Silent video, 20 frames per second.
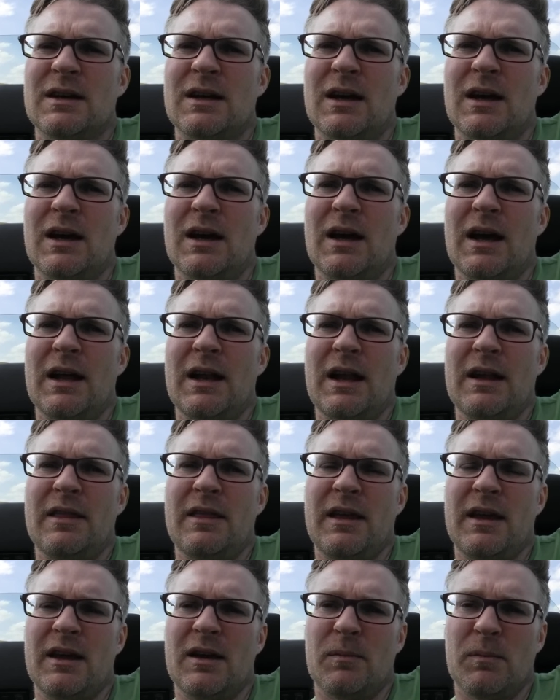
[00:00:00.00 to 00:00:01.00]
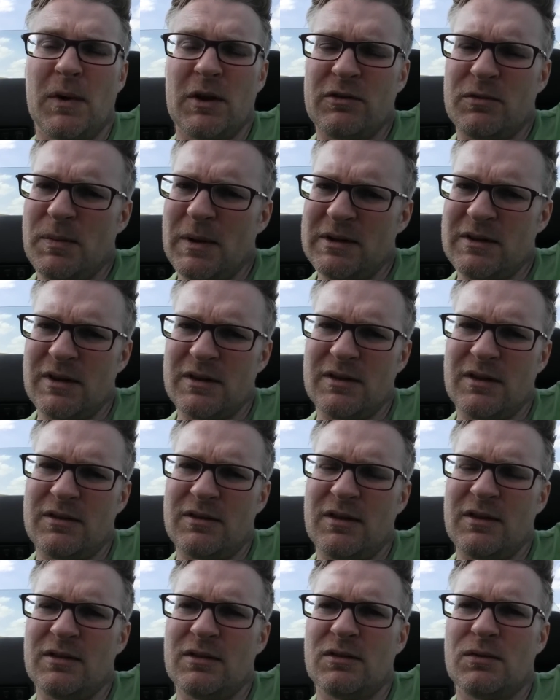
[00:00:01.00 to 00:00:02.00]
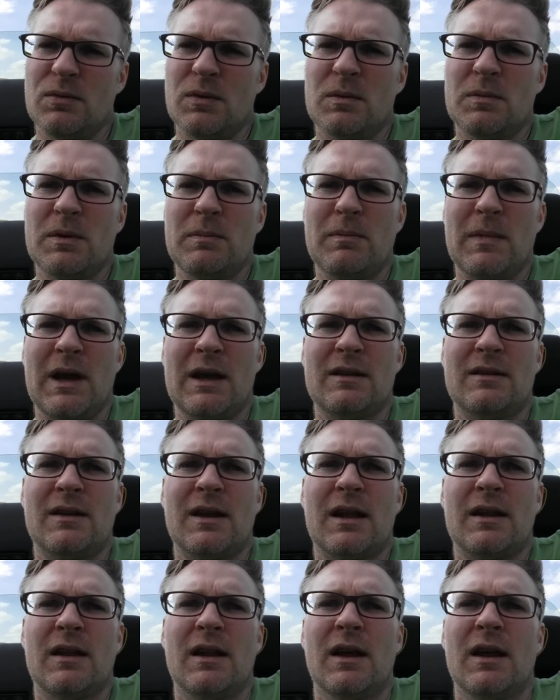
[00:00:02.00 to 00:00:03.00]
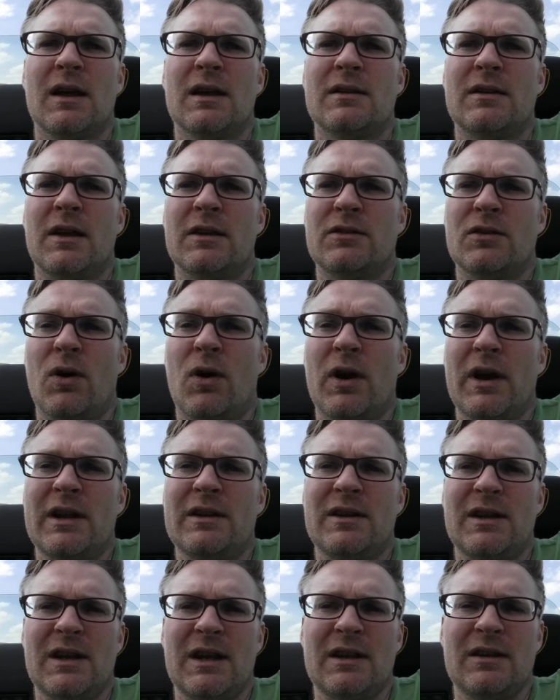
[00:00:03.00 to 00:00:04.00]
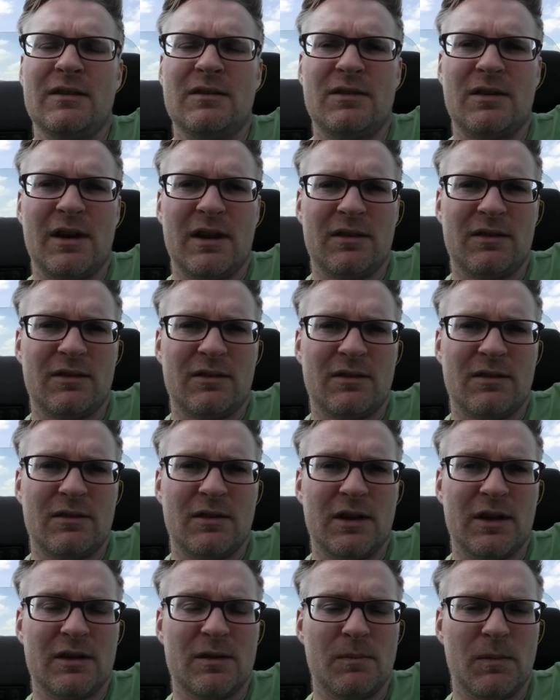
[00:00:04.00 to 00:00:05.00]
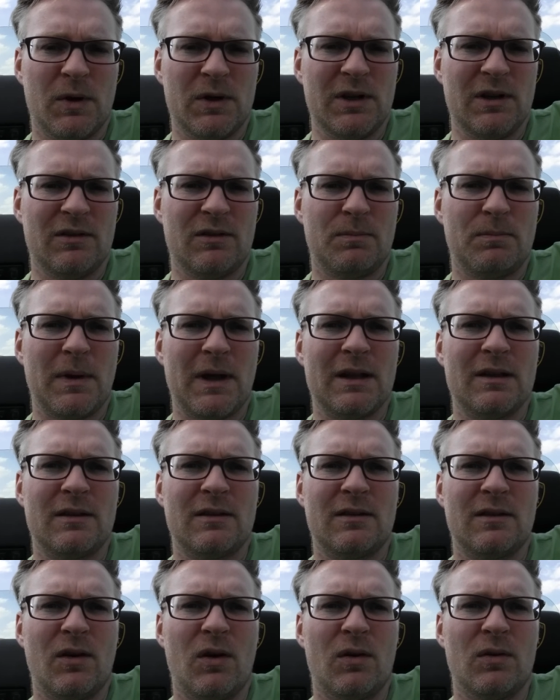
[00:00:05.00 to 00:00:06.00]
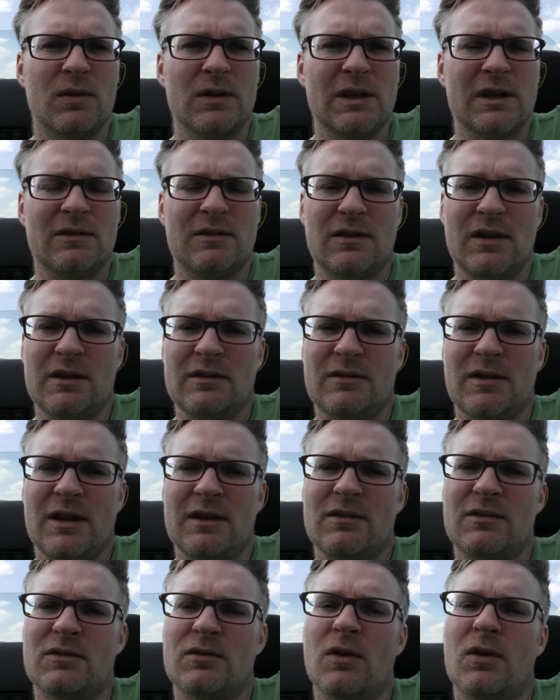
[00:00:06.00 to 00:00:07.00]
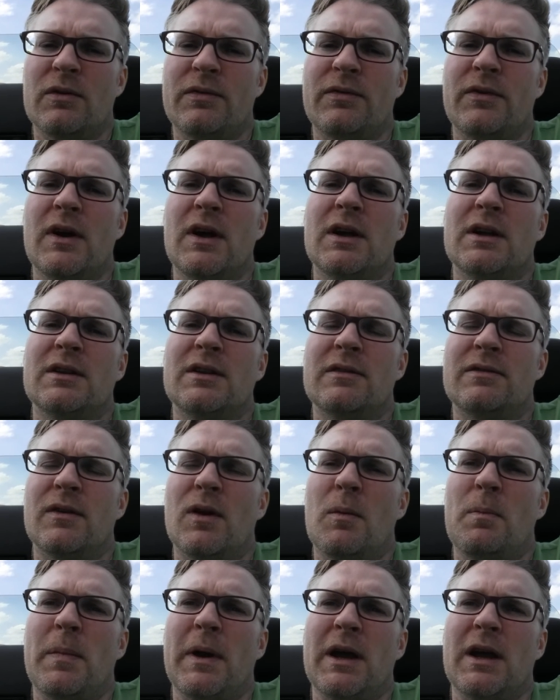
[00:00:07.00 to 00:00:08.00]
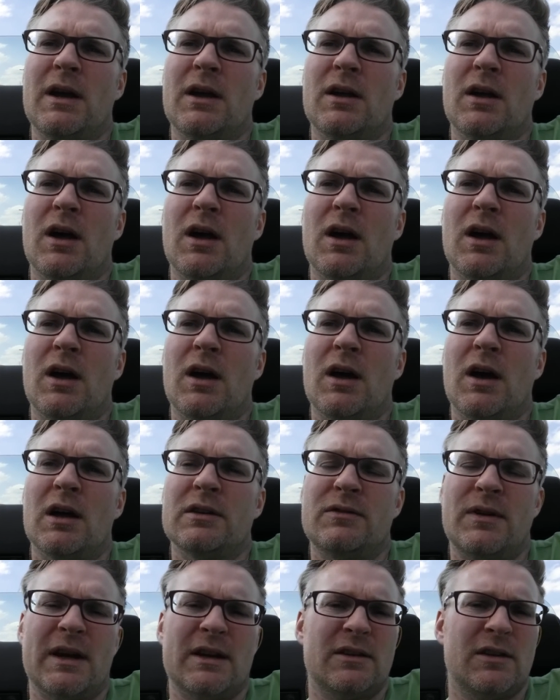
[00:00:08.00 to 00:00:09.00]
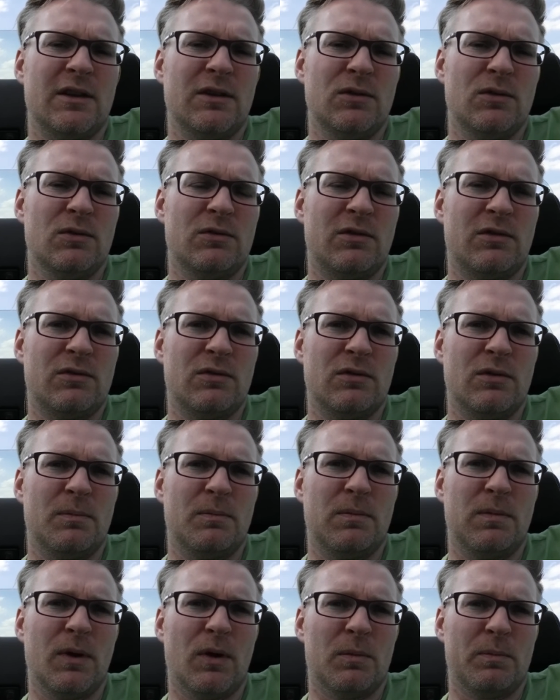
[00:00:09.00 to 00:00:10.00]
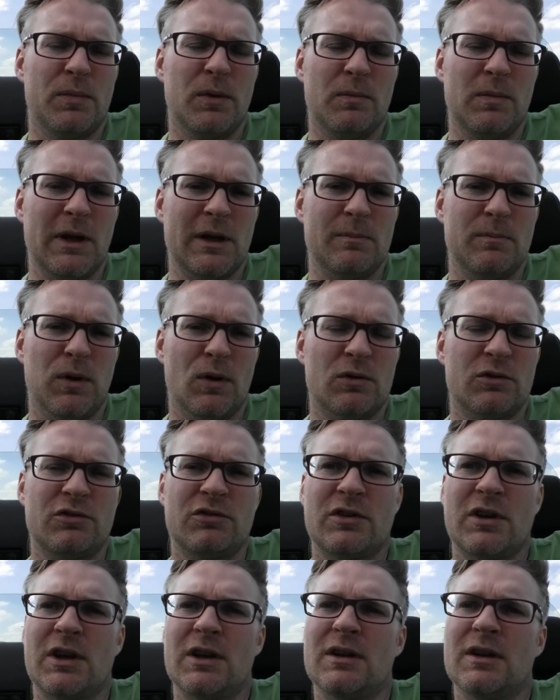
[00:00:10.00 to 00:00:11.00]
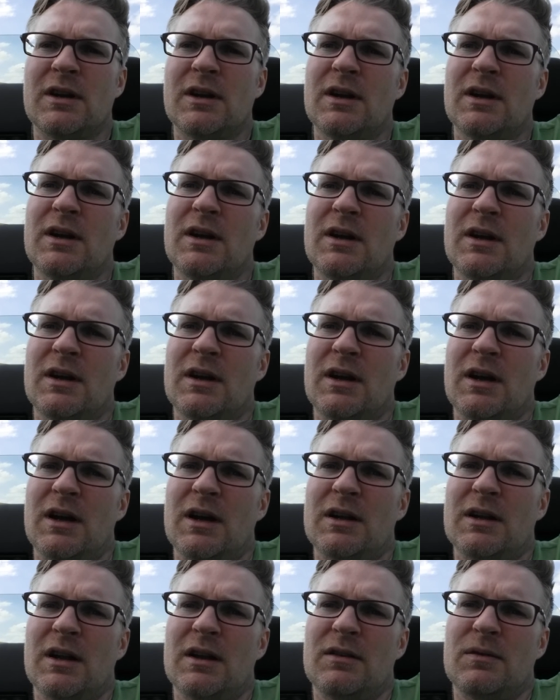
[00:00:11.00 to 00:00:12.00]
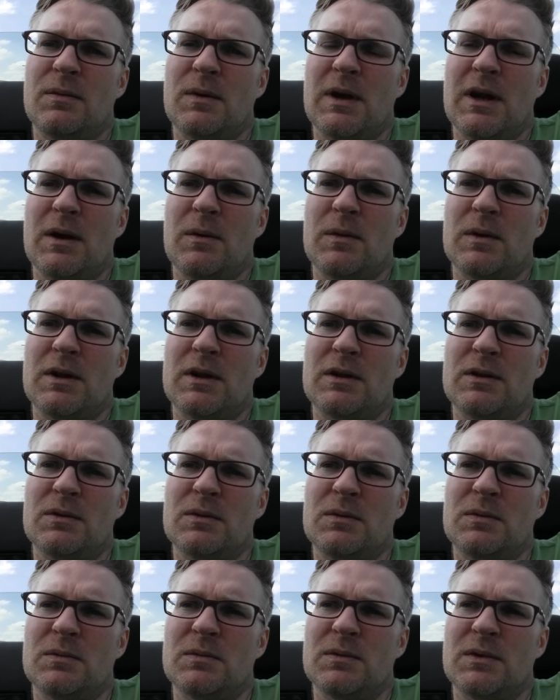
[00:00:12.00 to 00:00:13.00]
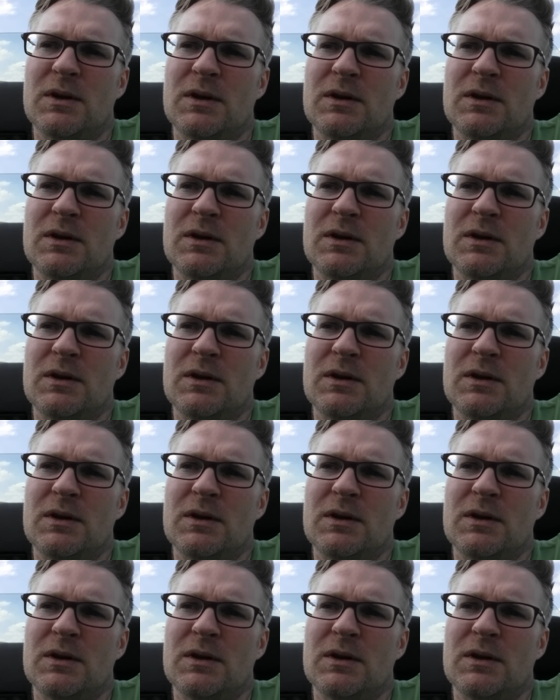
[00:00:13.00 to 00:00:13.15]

And I think much better decisions will be made then that are in the interests, that the money is spent only in the interests of developing, attracting users to the public blockchain. And that's what I want to do.